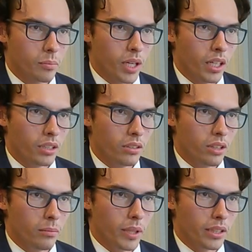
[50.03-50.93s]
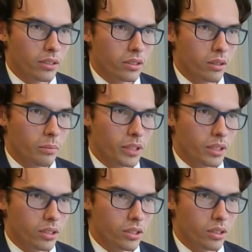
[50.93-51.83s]
But how do you know the microscope
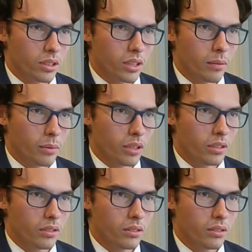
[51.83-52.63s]
isn't just a camera?